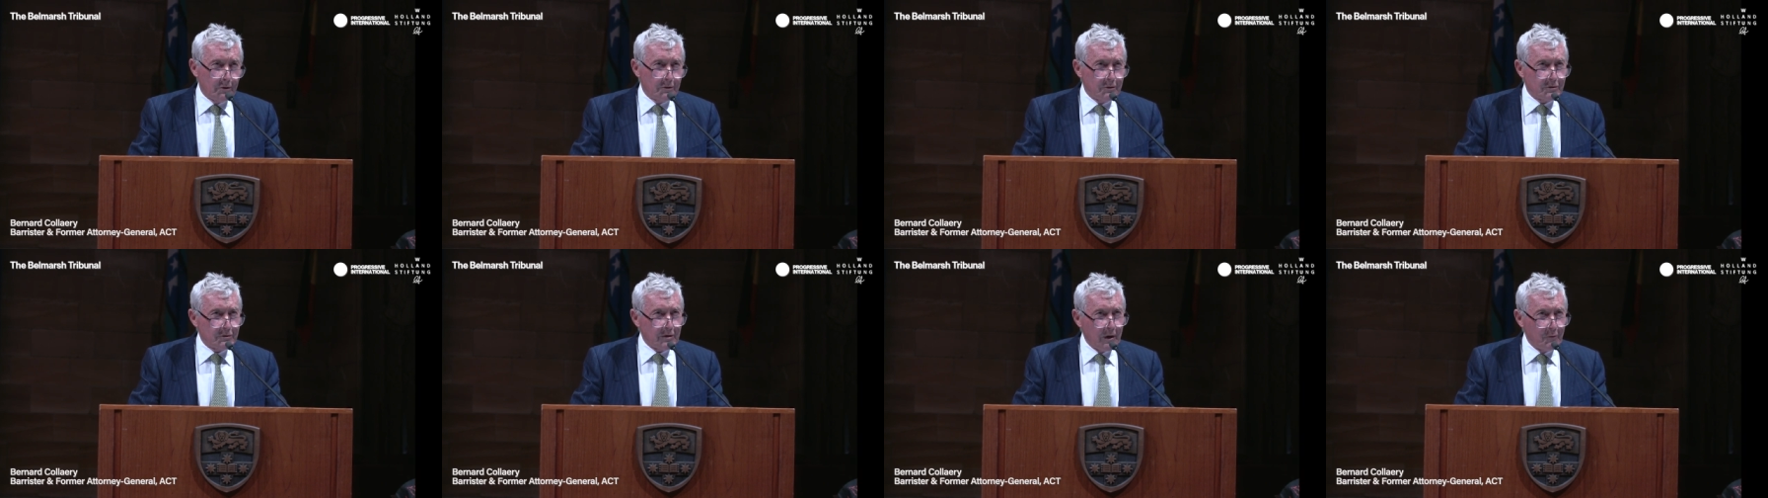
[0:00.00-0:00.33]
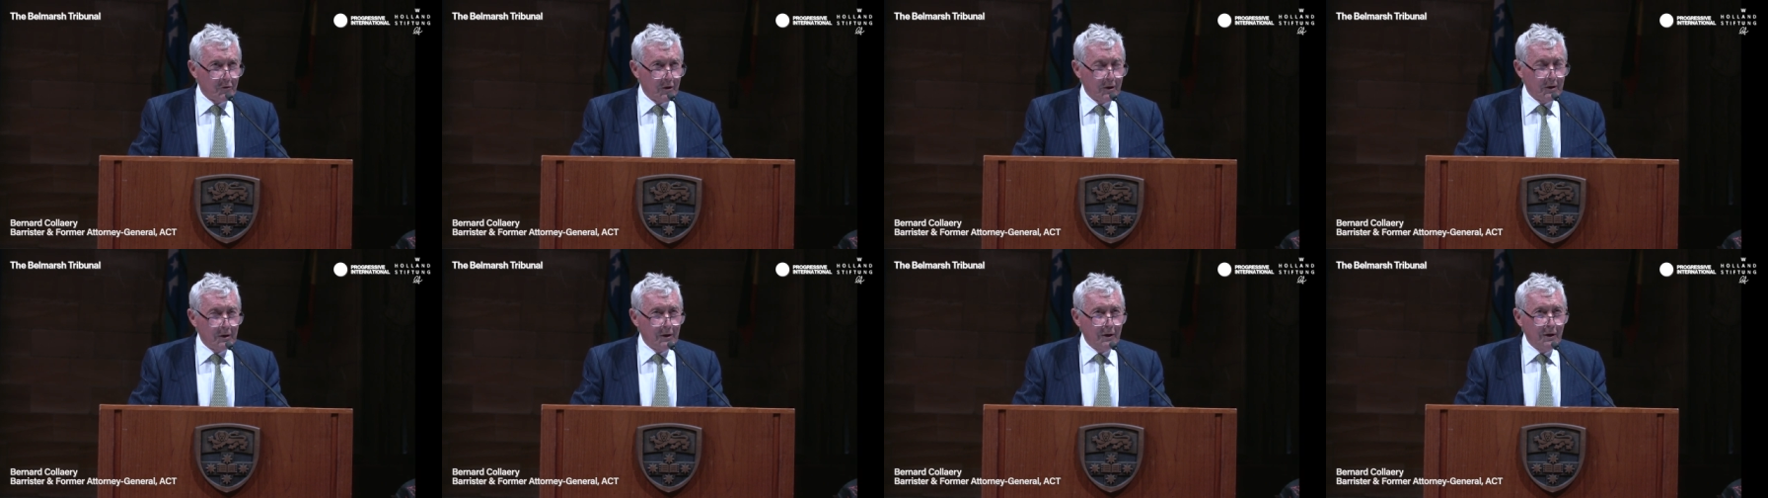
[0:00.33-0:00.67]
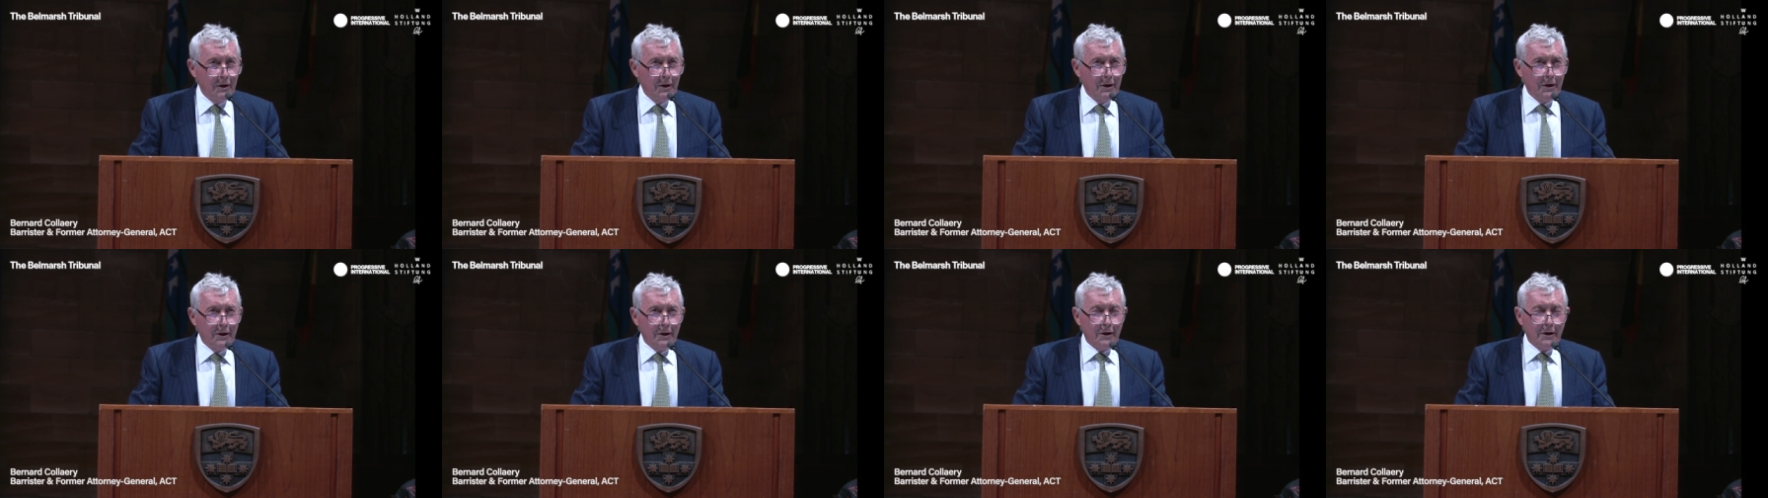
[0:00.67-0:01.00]
something
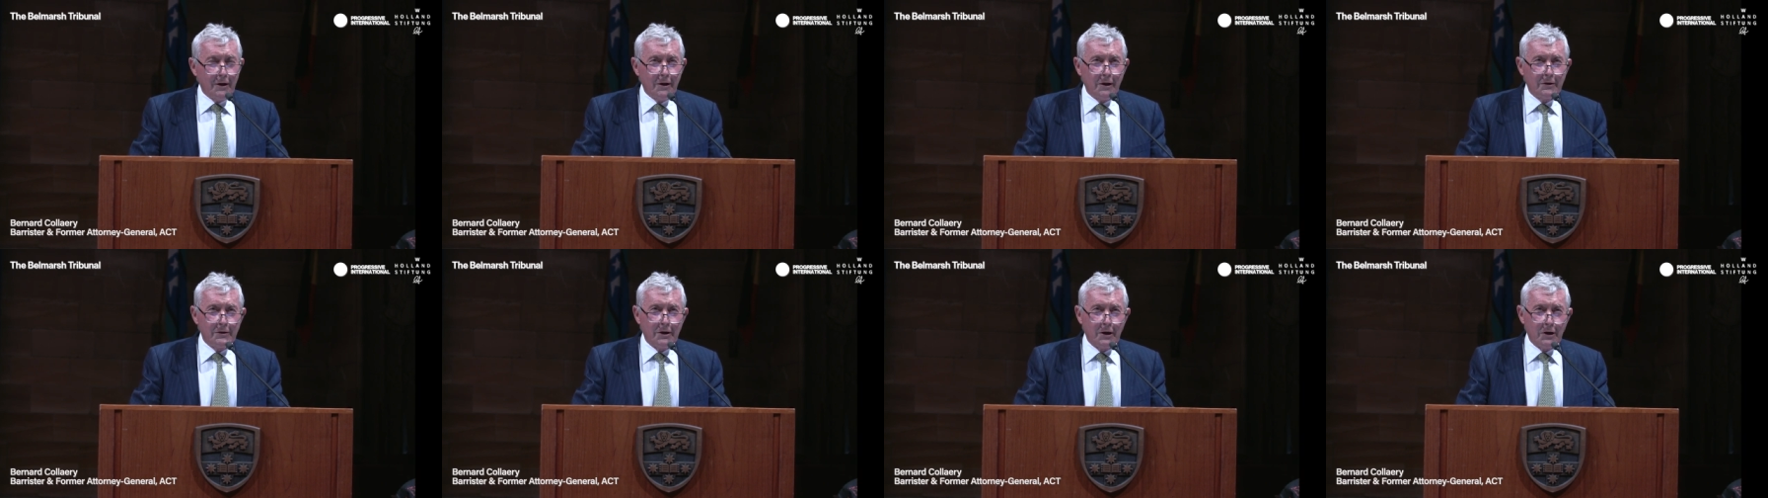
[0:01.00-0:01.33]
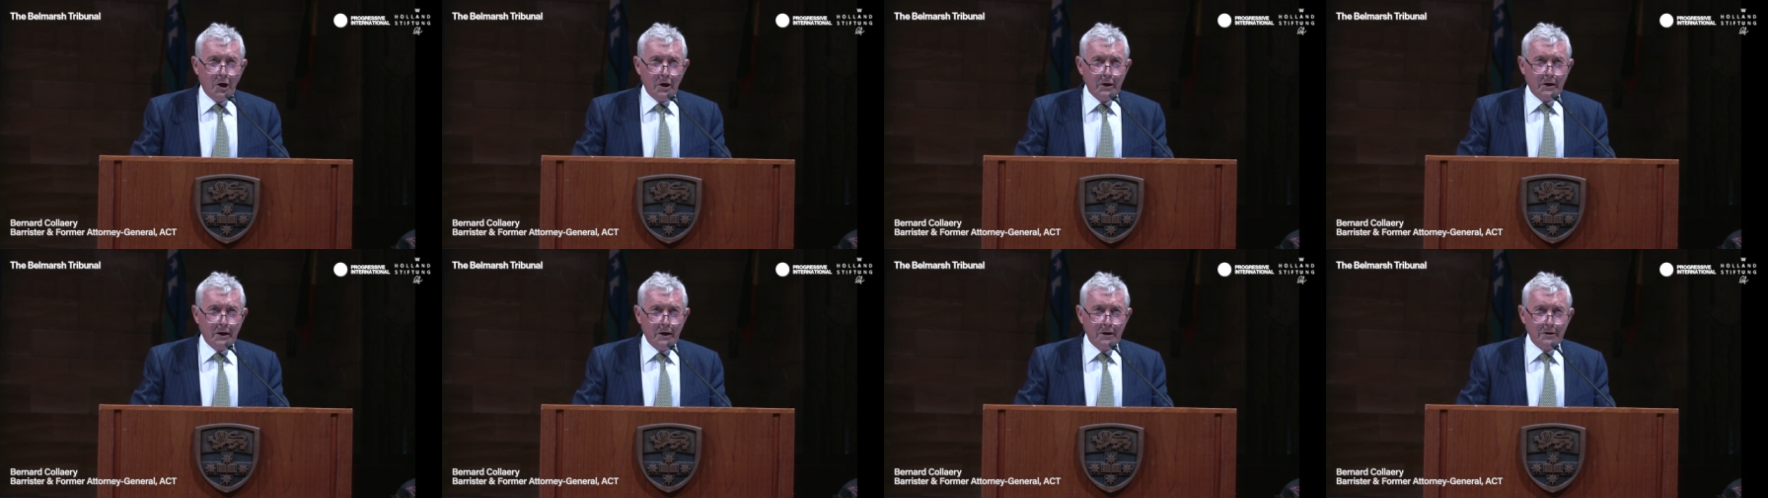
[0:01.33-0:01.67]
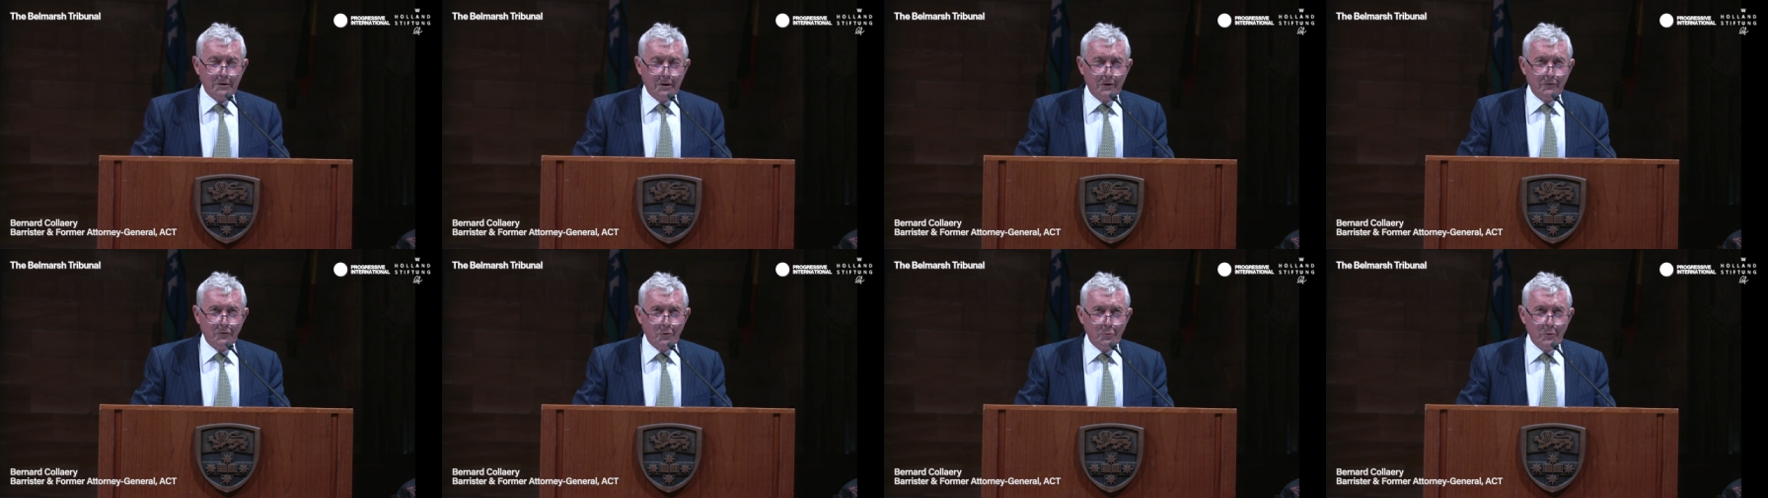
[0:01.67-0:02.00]
that I
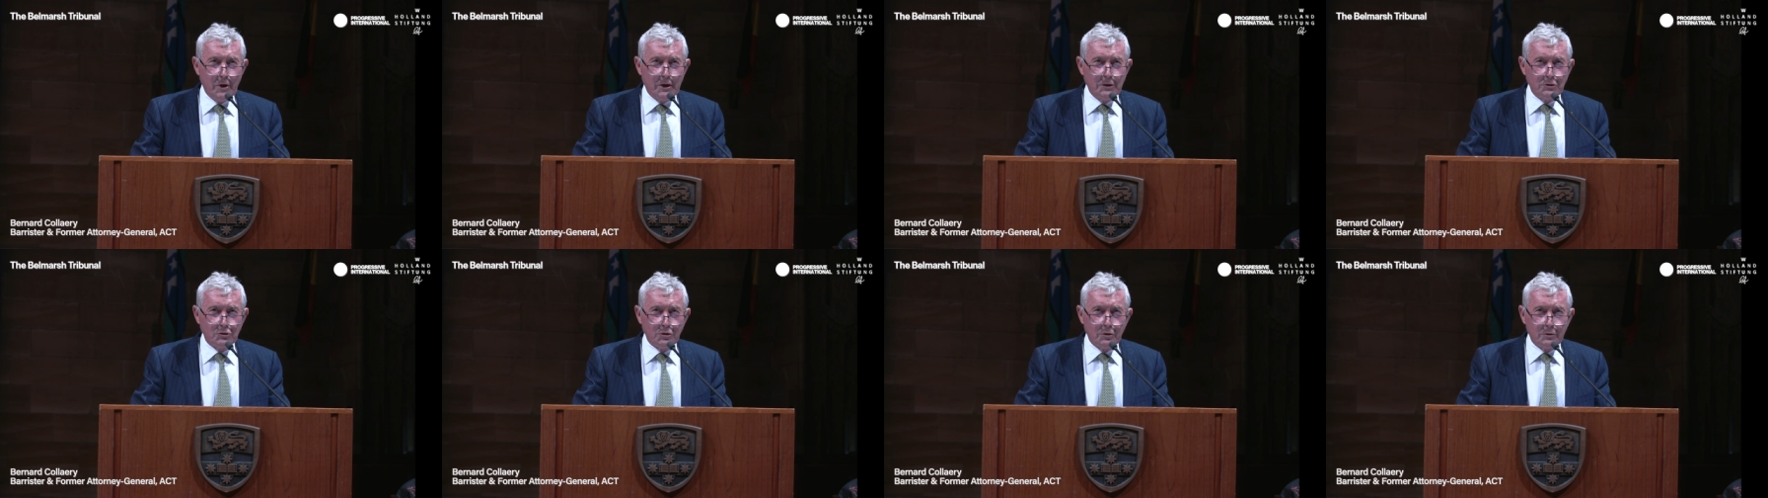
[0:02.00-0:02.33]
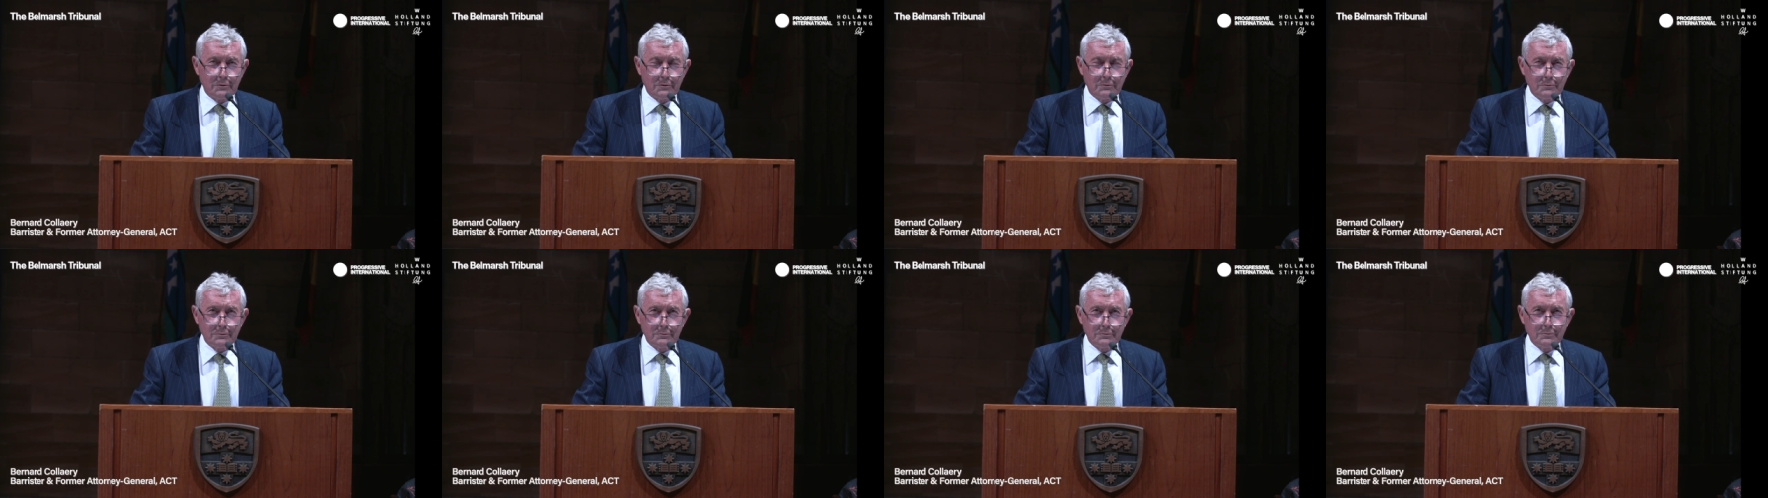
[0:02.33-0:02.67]
can't even mention.